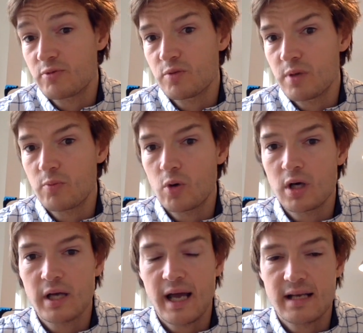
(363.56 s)
do blood
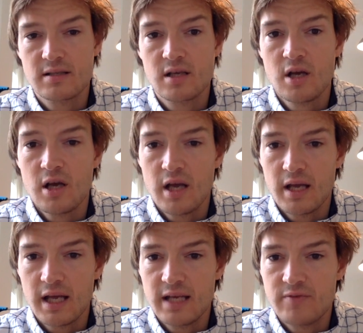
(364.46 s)
work, and
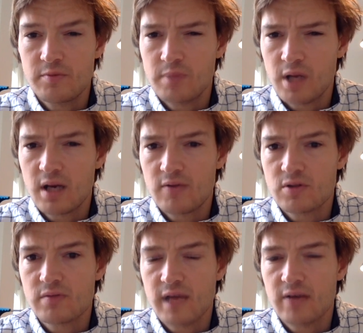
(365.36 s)
even blood
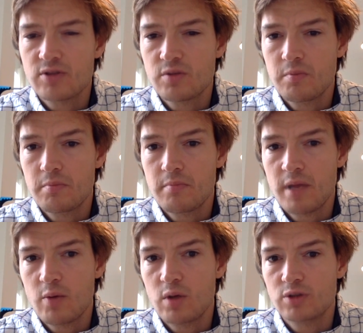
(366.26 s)
levels of calcium
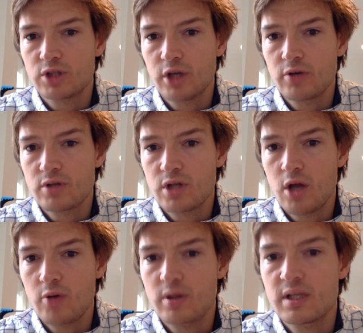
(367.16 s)
may well show as
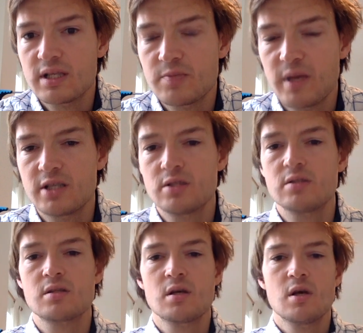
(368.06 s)
low in these
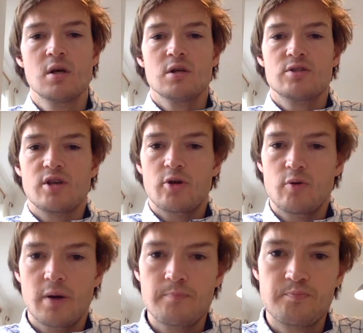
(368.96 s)
patients. So
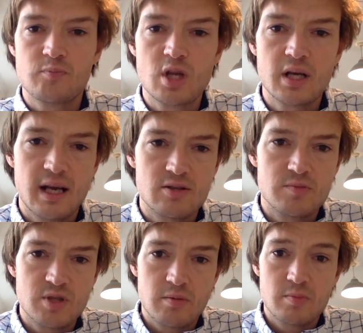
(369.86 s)

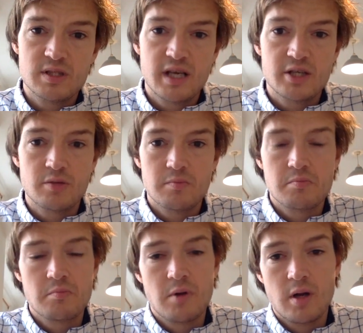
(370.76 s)
calcium supplementation
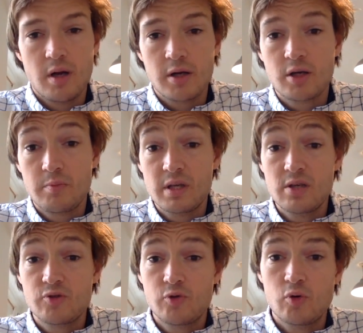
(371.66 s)
could be
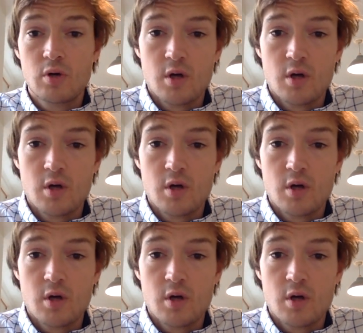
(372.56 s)
useful.